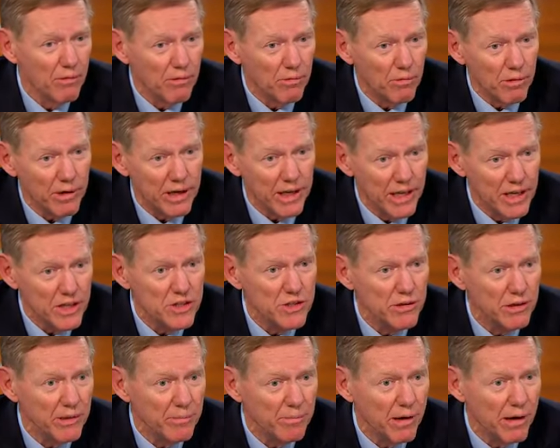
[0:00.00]
What his
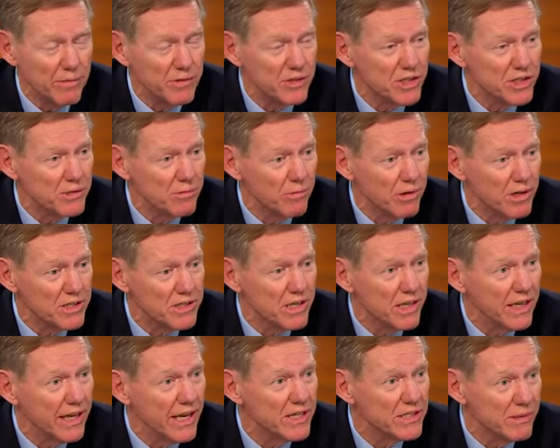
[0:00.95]
unique proposition was that
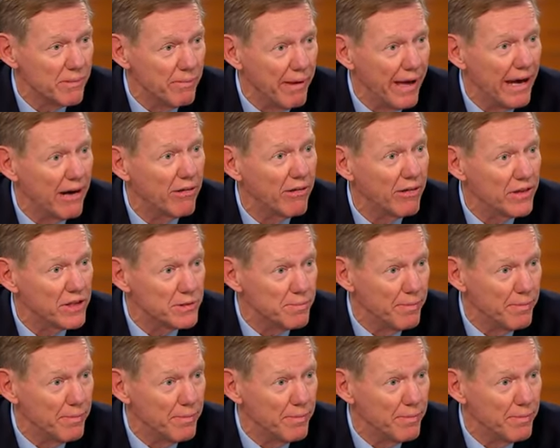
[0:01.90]
he has a battery that's